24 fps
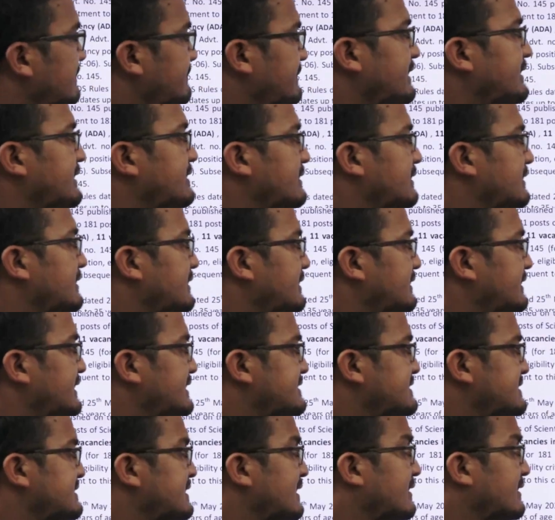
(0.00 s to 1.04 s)
limit
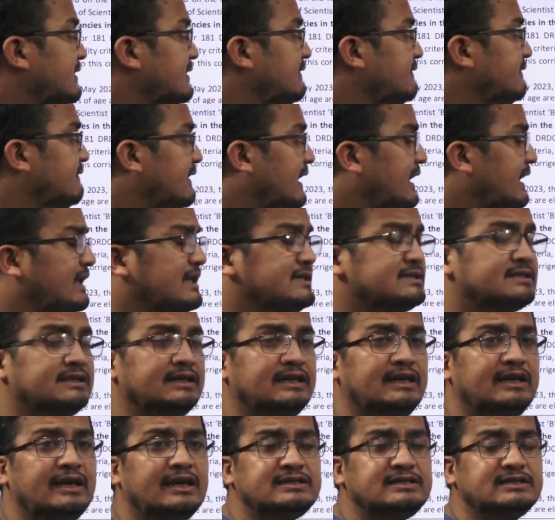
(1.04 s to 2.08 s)
this is a revised
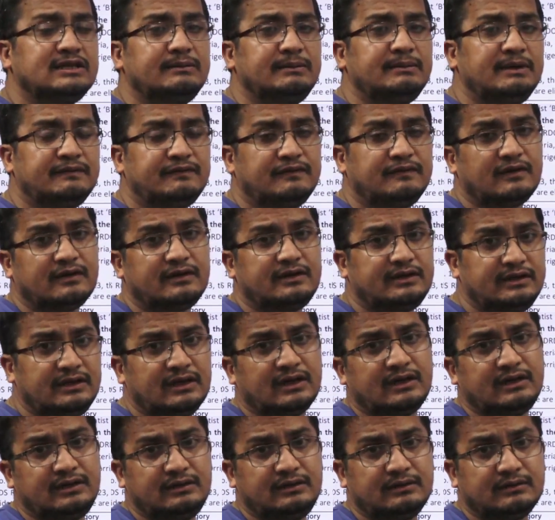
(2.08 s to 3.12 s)
age limit for
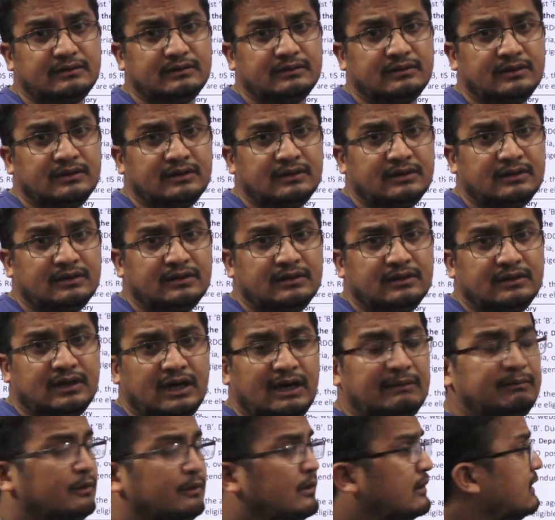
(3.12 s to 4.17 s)
drdo
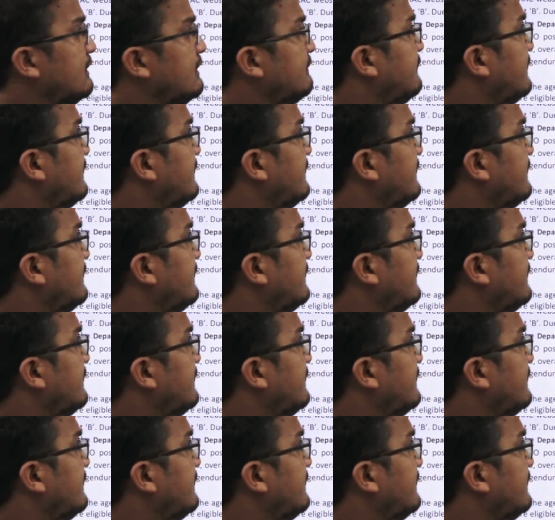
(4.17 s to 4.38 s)
i'm talking